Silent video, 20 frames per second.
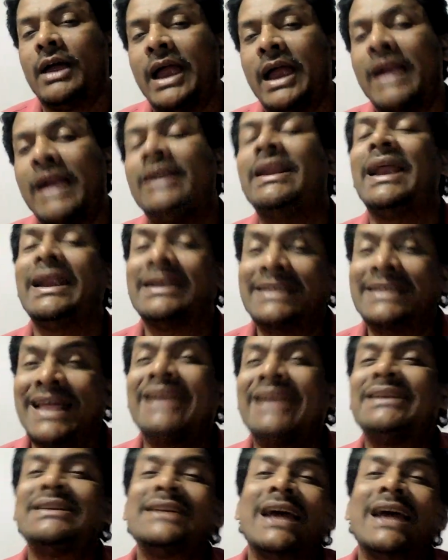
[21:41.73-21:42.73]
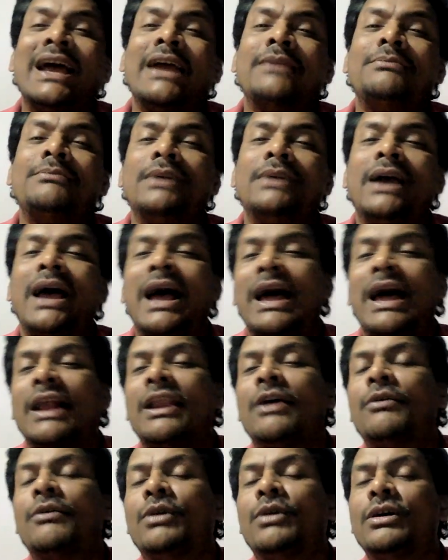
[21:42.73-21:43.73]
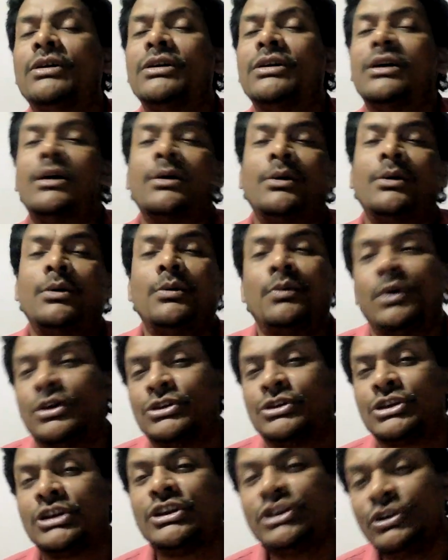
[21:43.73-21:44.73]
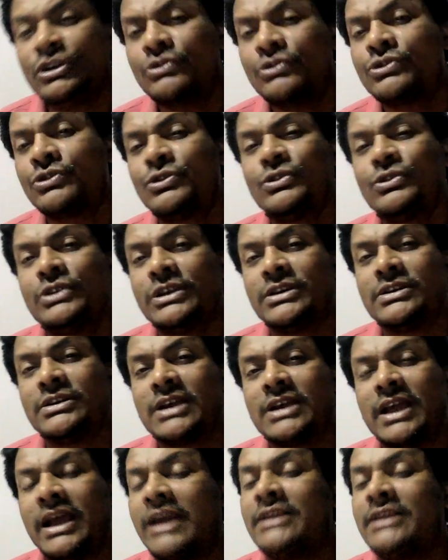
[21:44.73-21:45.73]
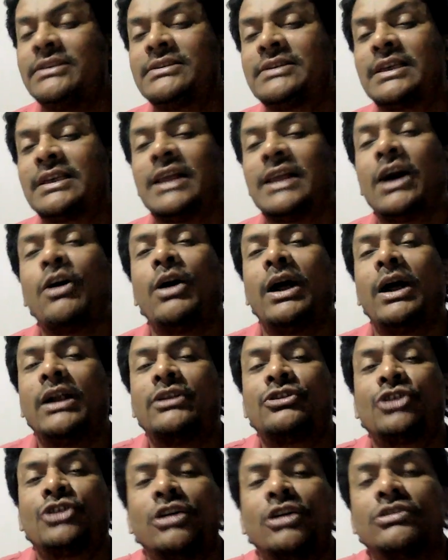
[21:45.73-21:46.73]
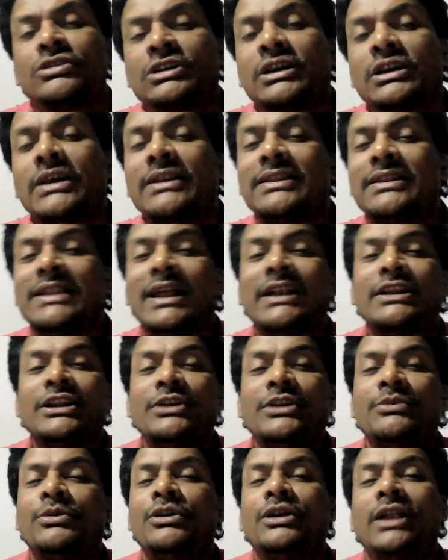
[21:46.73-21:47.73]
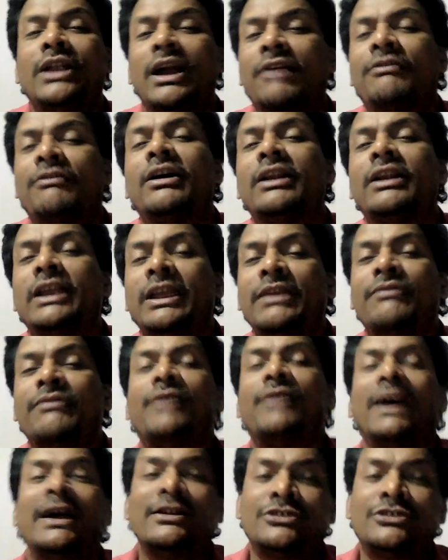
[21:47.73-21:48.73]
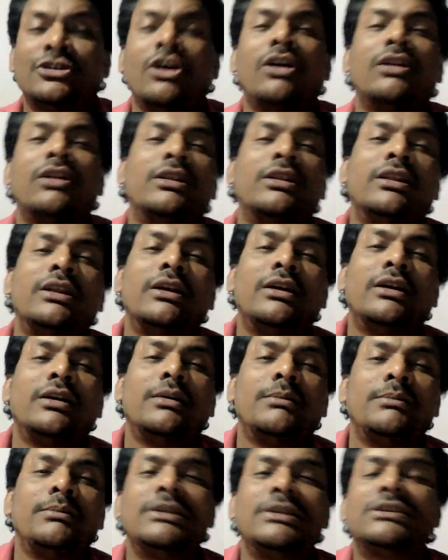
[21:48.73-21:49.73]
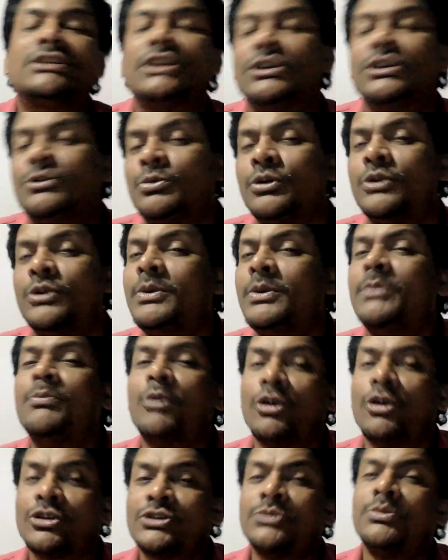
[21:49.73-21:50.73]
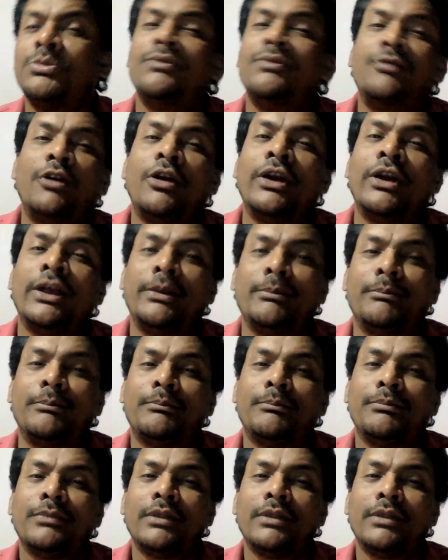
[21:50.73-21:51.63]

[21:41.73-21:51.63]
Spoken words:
And at that time, Hannah was a new student, and Sadao had thought that he would love her if at all, means it would be possible for him.